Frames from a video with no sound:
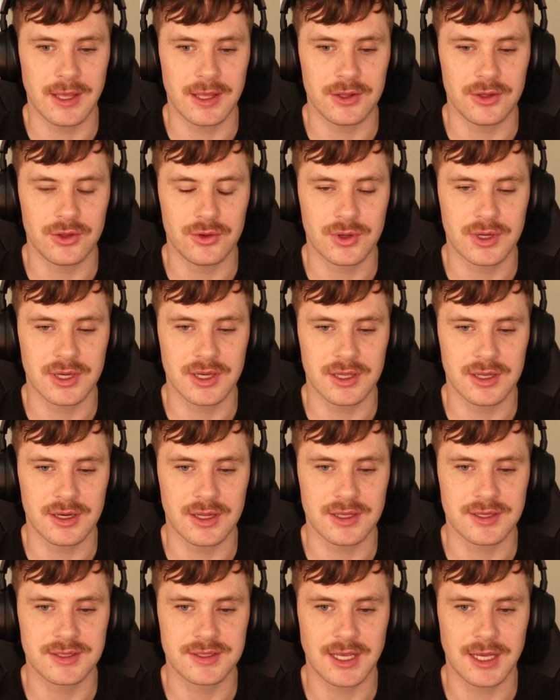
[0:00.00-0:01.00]
you
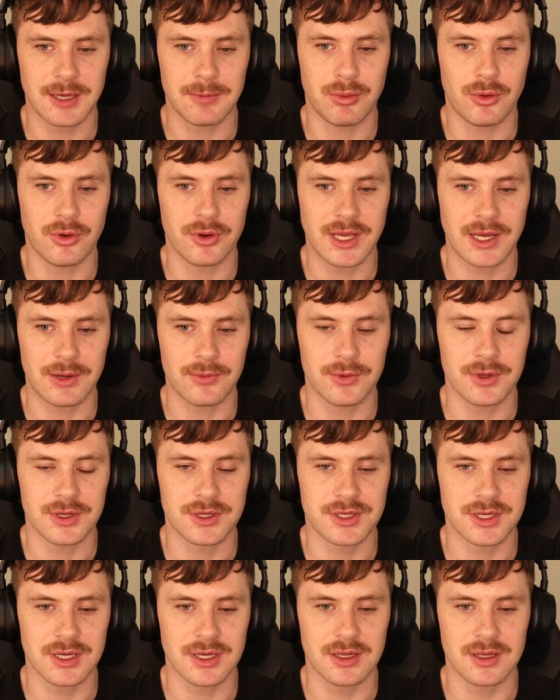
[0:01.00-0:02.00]
can set a point at
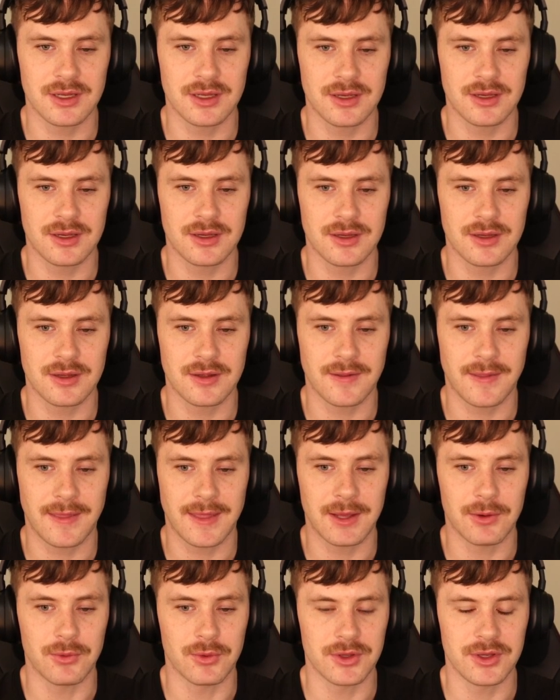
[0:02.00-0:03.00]
which
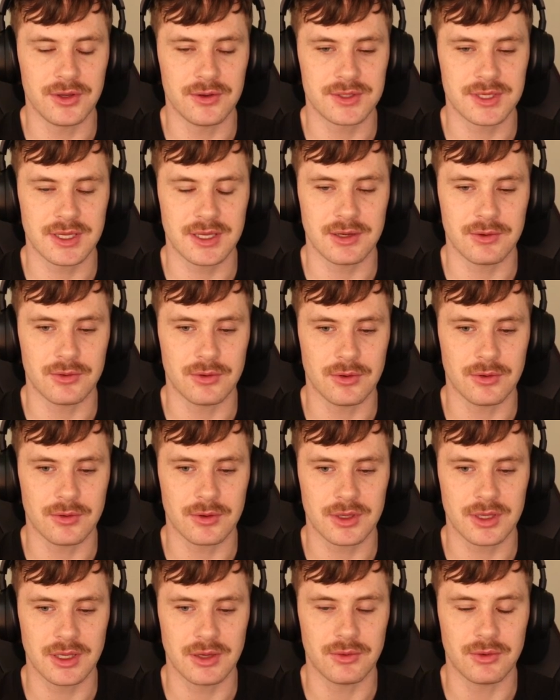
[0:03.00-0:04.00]
it will use it. It
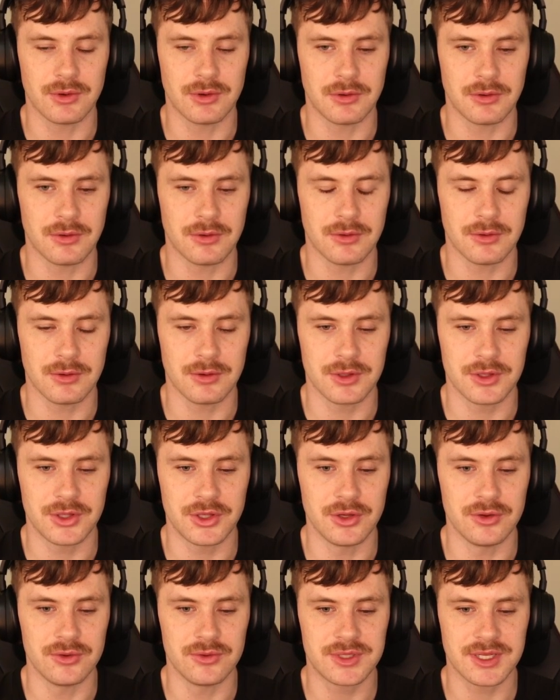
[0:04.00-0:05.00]
will
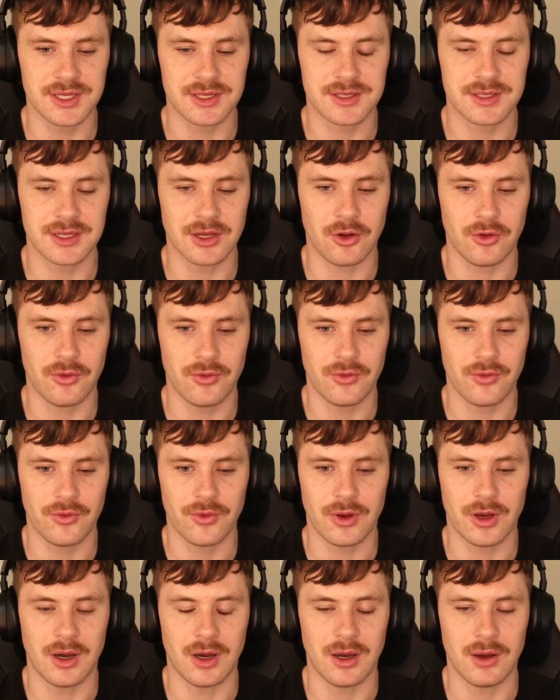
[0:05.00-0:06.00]
use itself
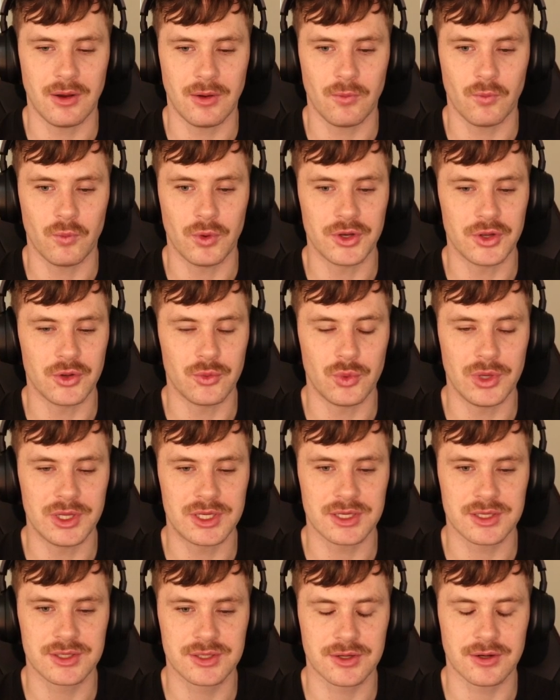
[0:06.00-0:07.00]
when you
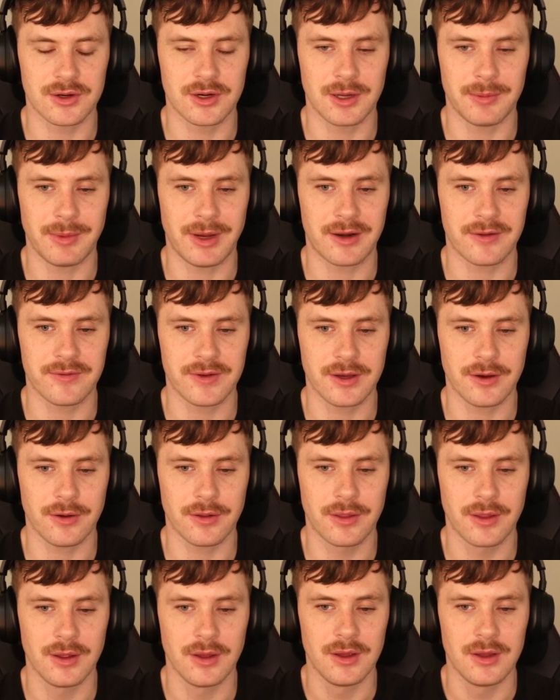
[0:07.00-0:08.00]
reach a certain amount of
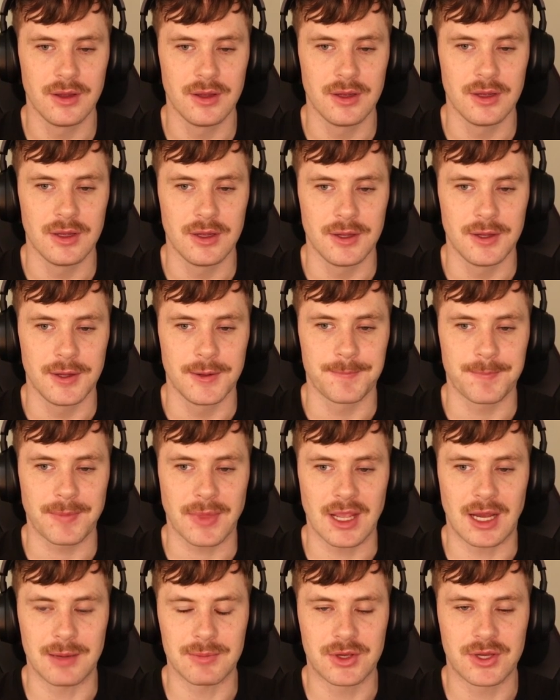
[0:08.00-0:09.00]
health.
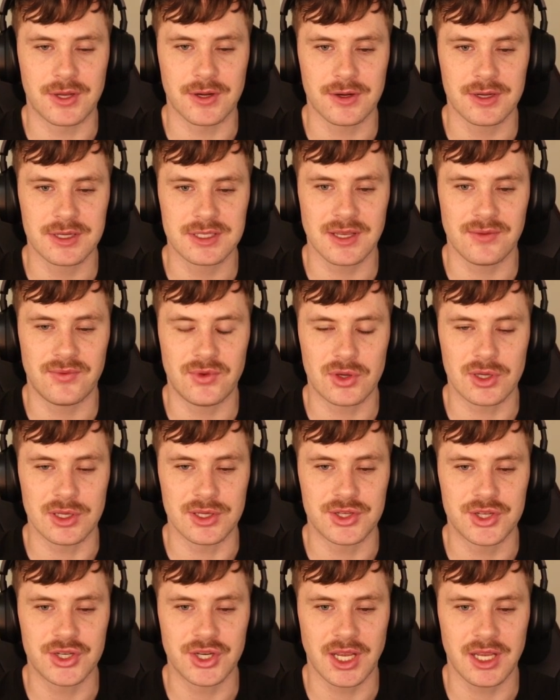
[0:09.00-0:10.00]
I'm curious if you can
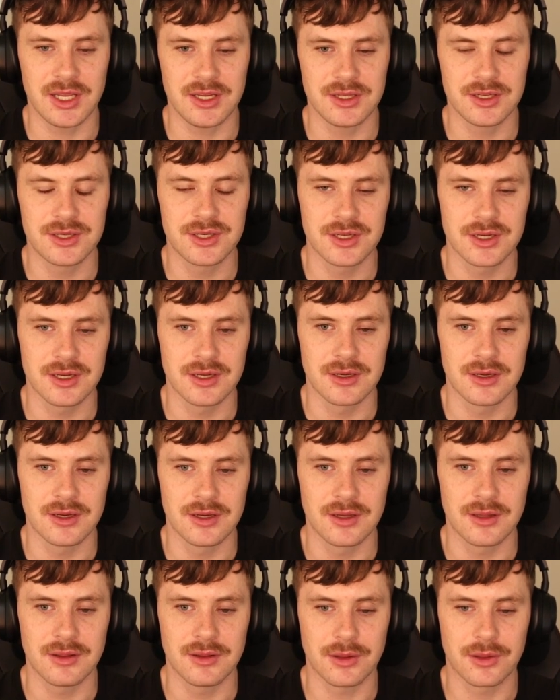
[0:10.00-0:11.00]
change
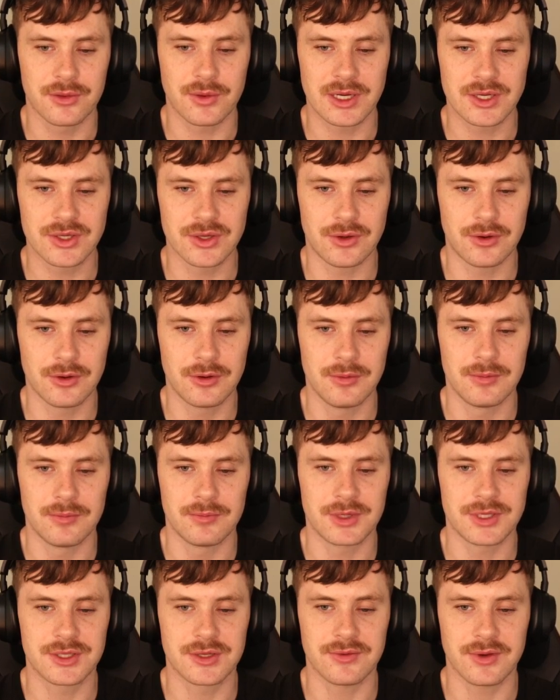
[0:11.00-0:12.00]
the threshold,
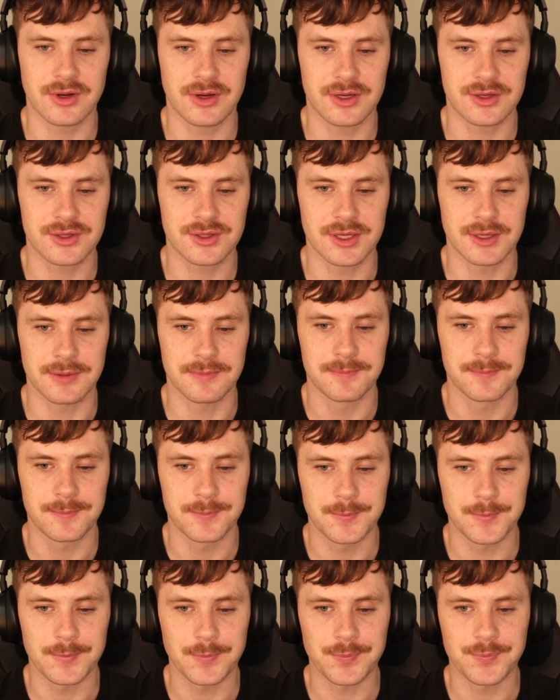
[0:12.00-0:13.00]
but still very interesting.
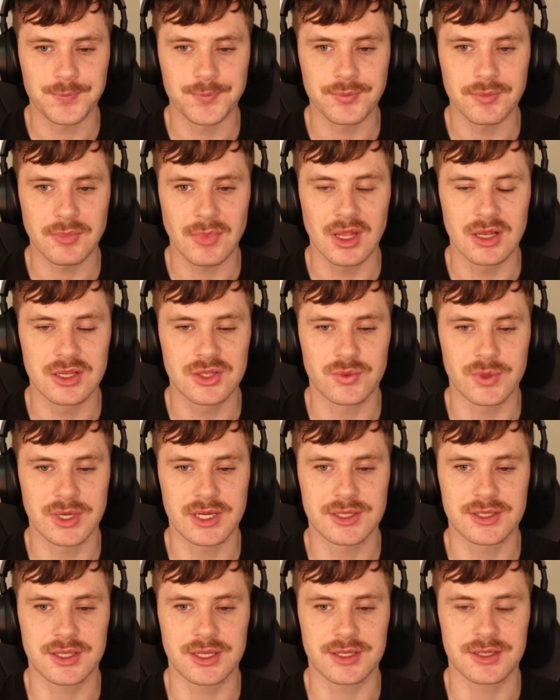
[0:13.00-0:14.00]
Swing
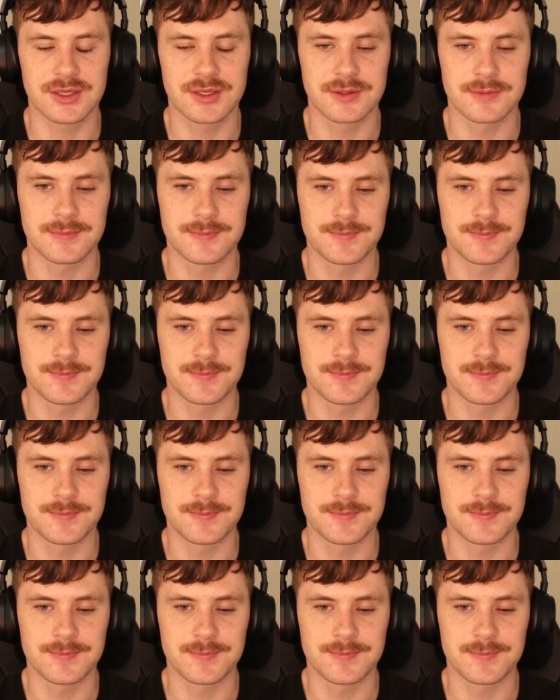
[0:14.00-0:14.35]
assist.